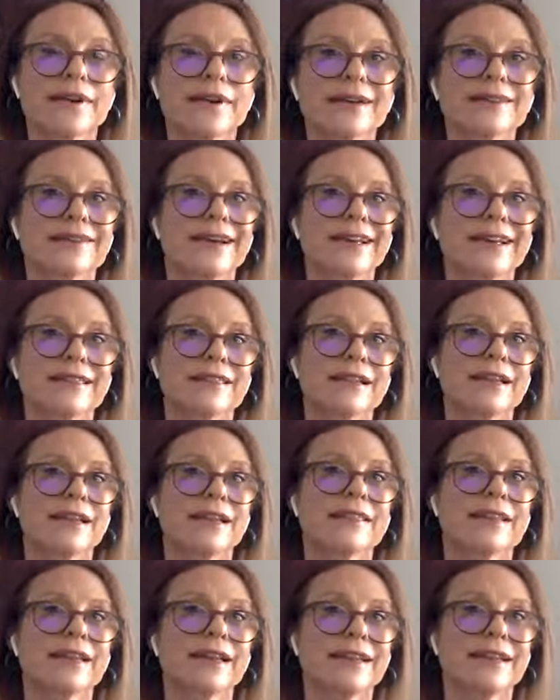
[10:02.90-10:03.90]
In fact, I
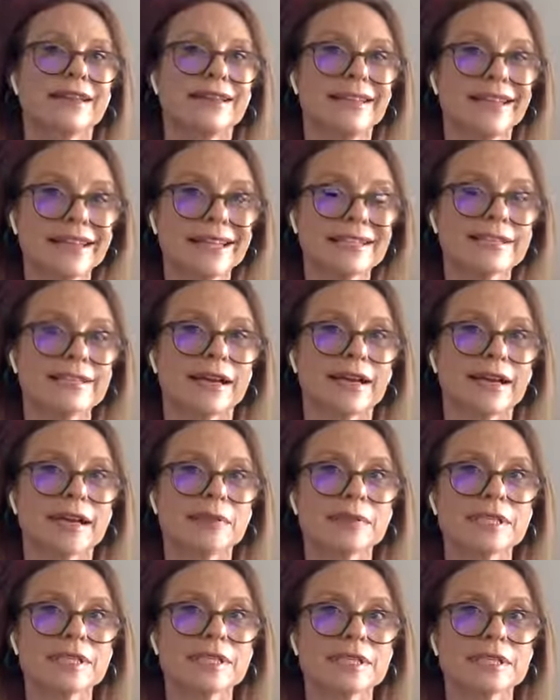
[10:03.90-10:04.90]
think they need to
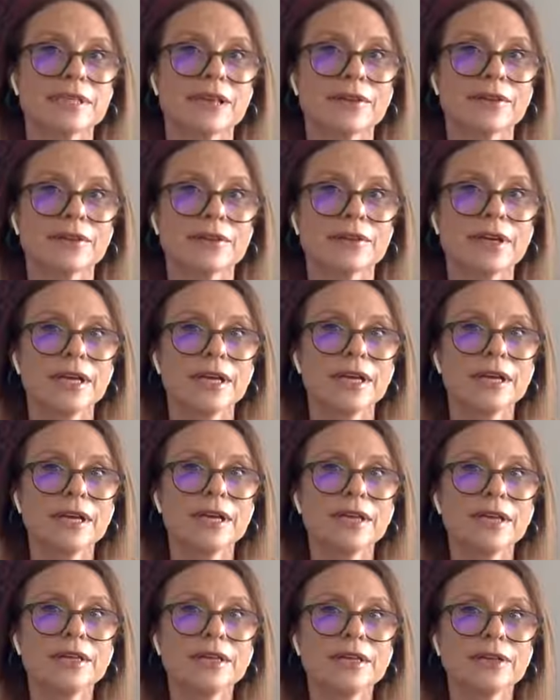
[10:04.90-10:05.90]
happen together
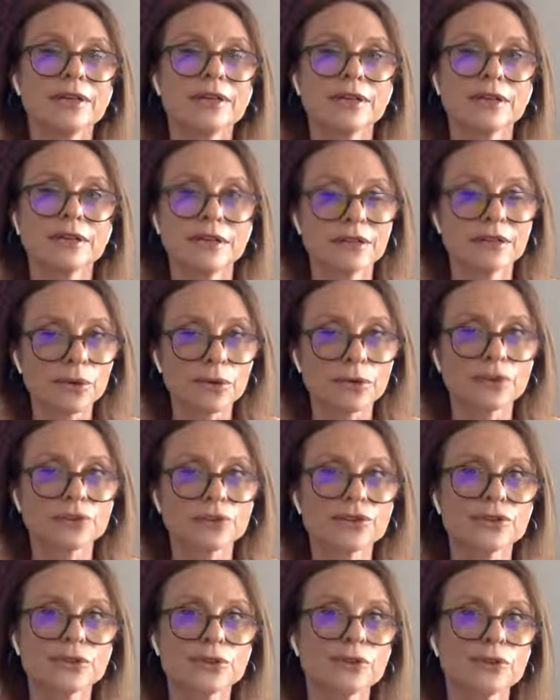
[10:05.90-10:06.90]
in
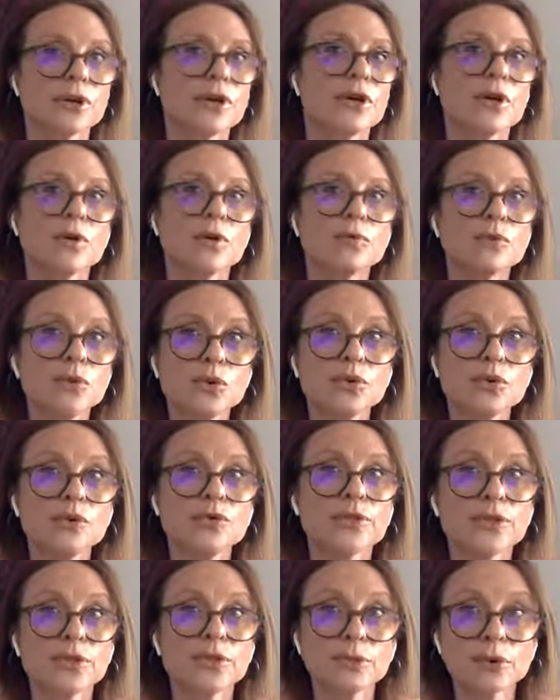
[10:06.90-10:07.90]
order to
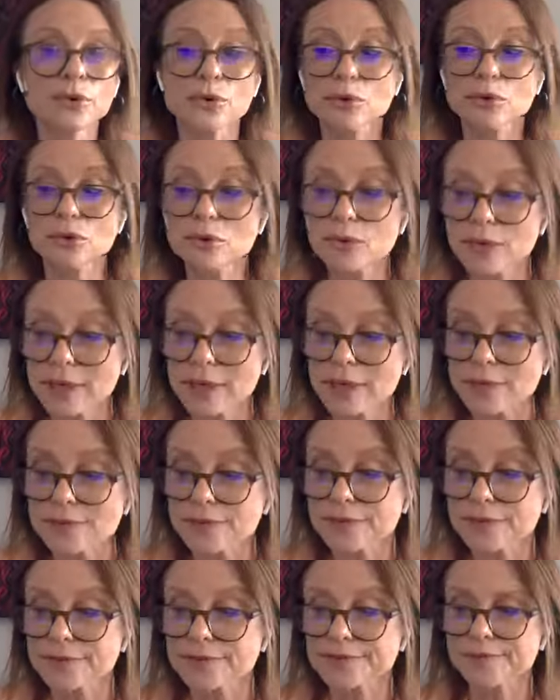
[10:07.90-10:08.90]
move through grief.